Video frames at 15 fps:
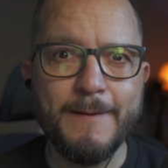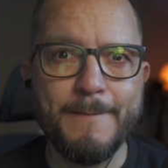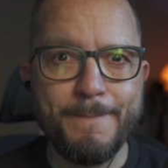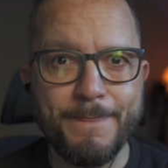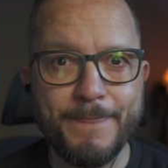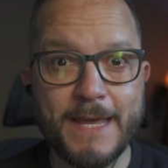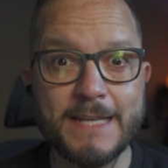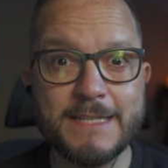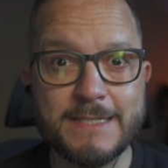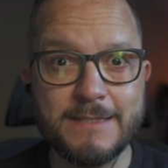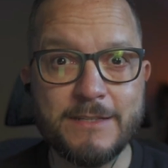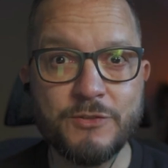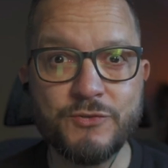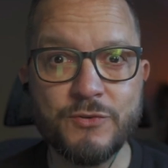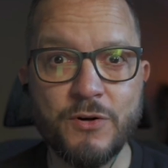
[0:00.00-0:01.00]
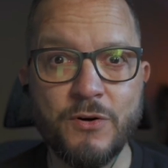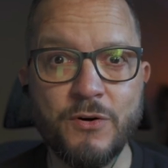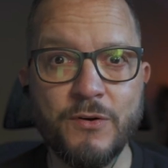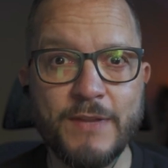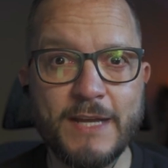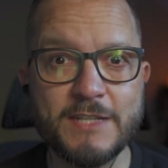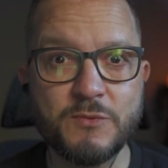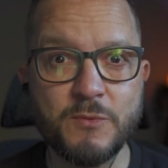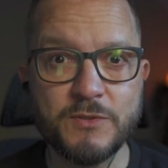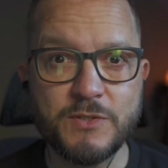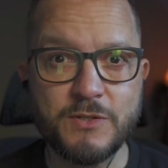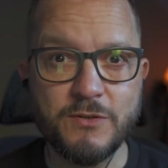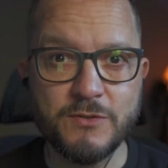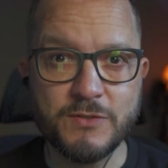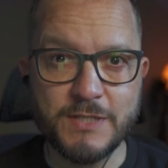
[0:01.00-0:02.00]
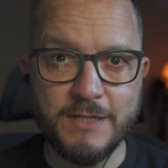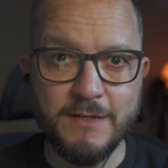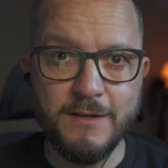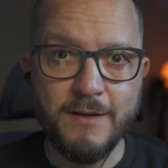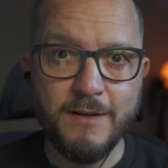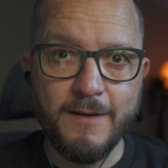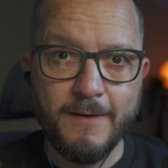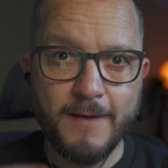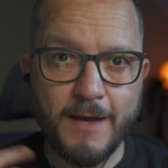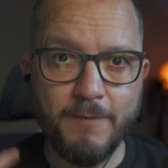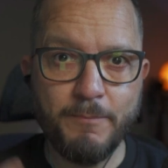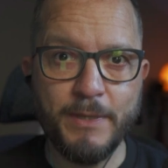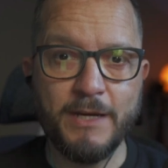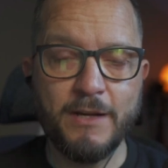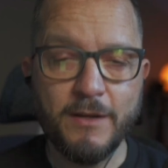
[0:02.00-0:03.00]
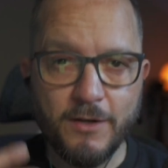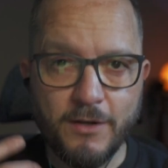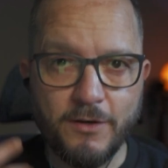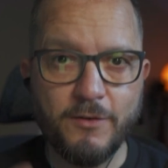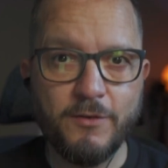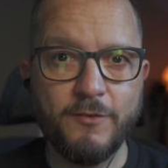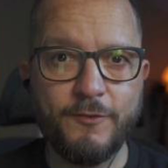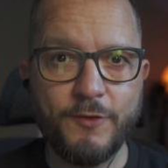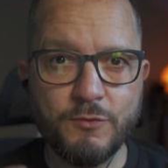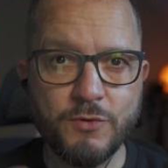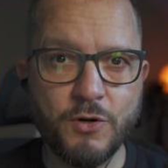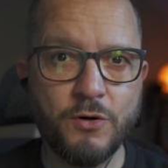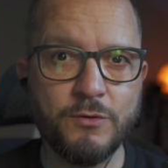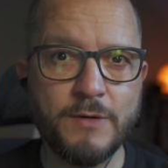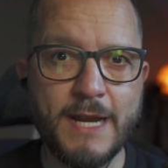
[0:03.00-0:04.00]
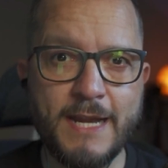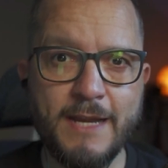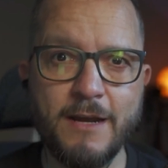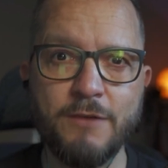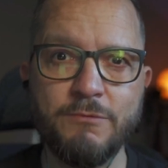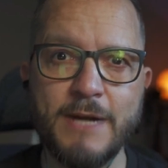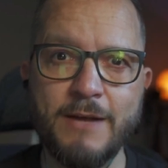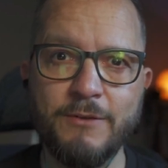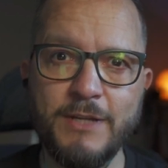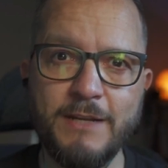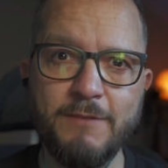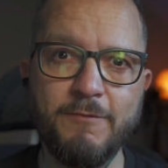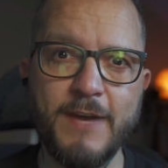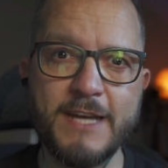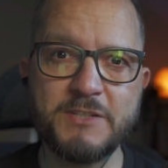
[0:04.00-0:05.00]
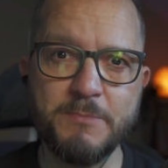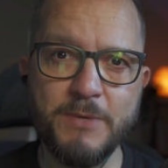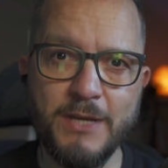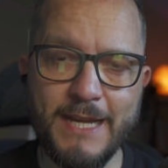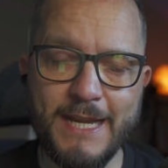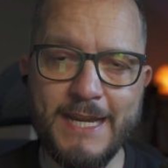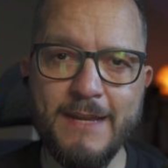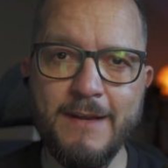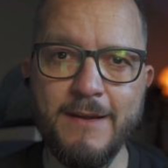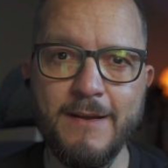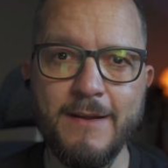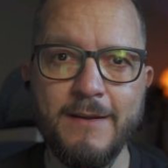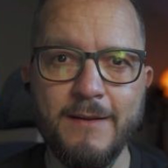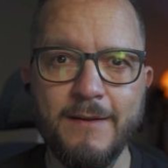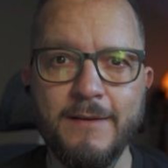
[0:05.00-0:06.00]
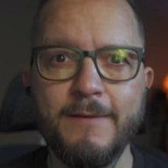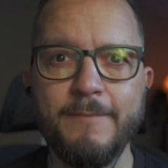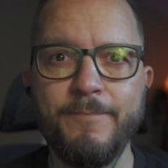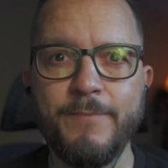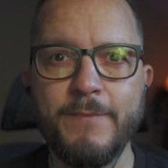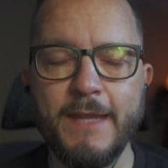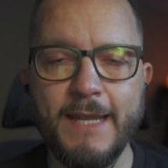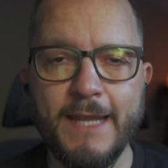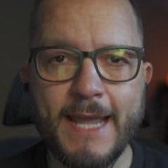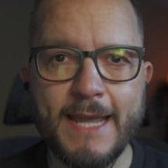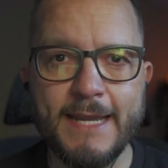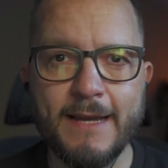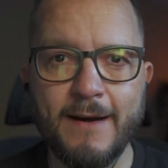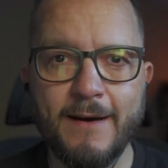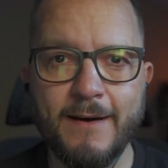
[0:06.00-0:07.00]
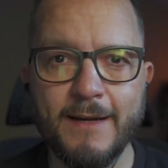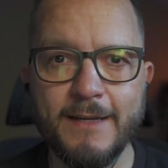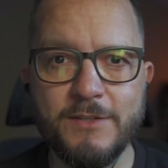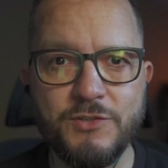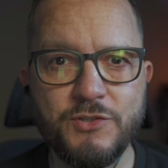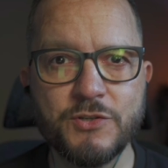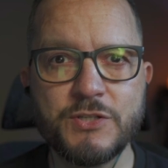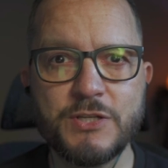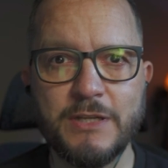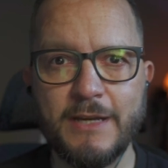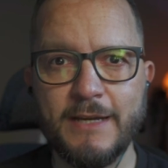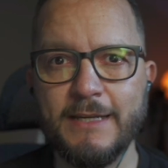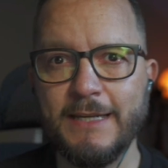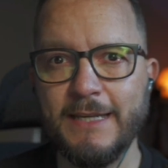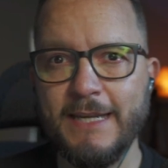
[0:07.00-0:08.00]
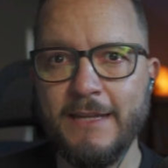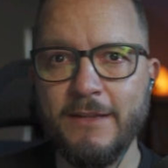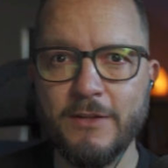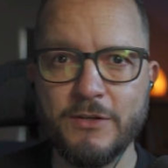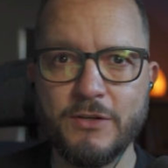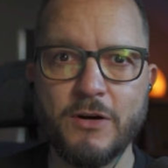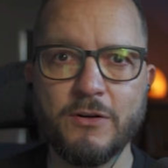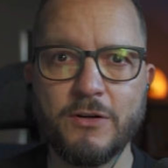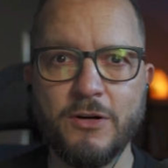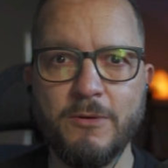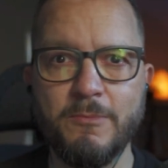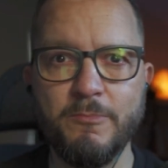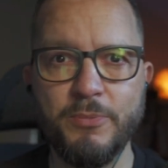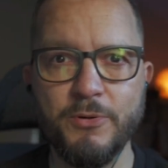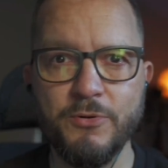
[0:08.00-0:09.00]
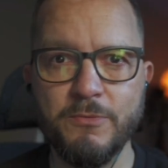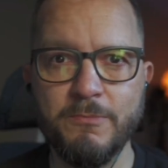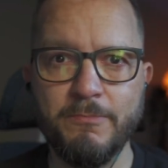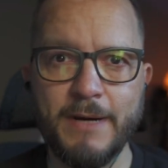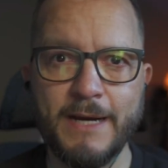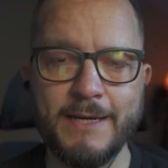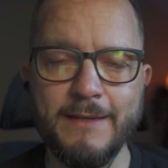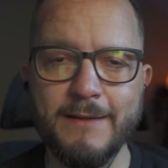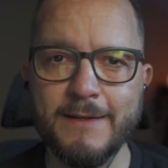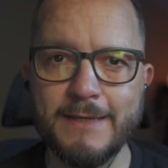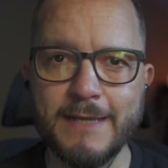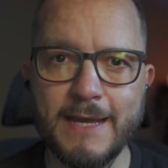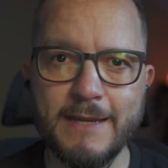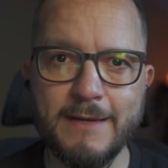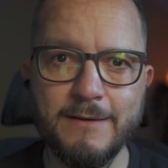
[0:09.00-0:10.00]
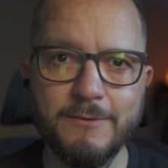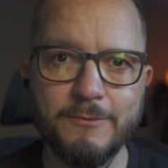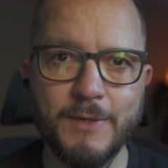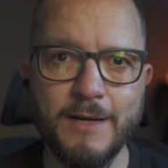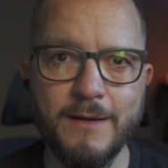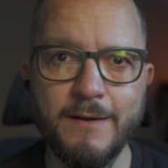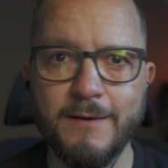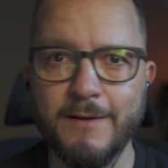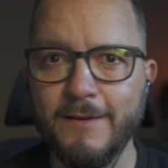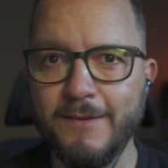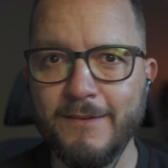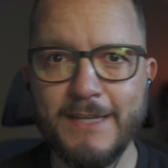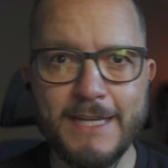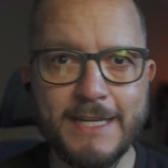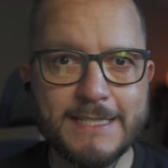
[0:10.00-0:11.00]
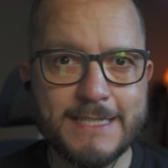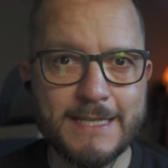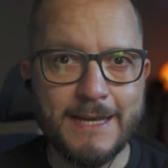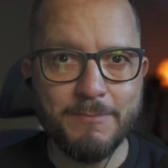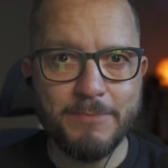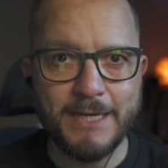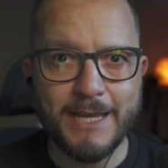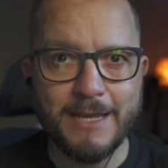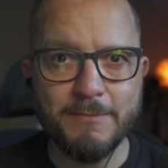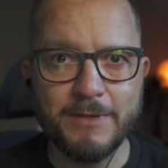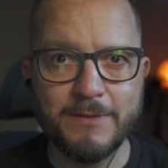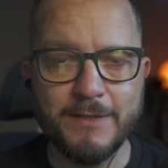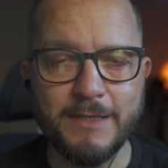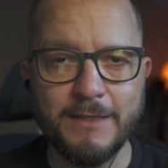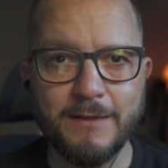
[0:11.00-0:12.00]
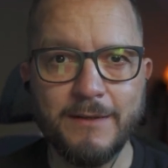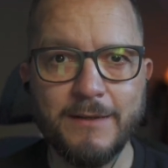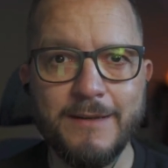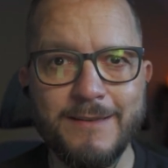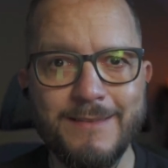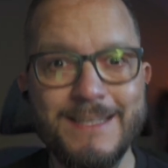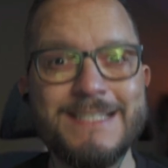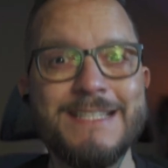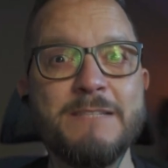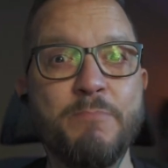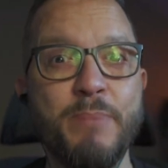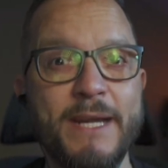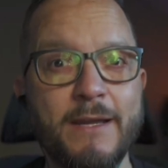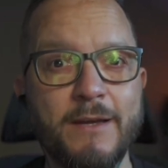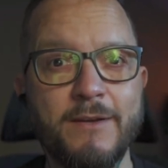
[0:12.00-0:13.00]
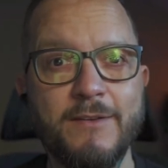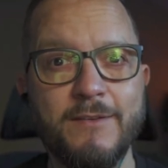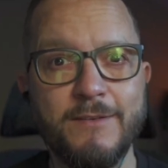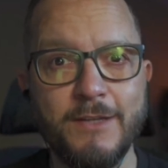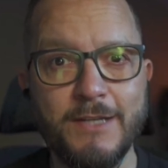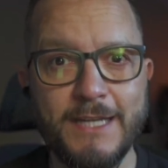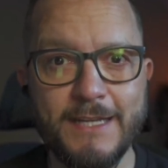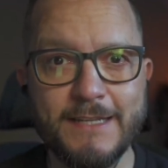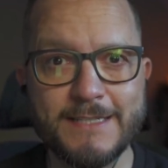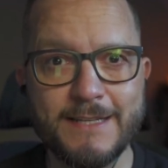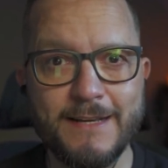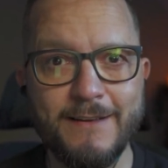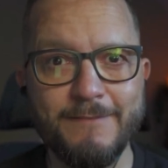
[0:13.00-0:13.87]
That's the draw. That's what's causing a big furore around the investment in AI, just like in the dot-com boom back in the day when the internet became a thing. This is bigger than the internet.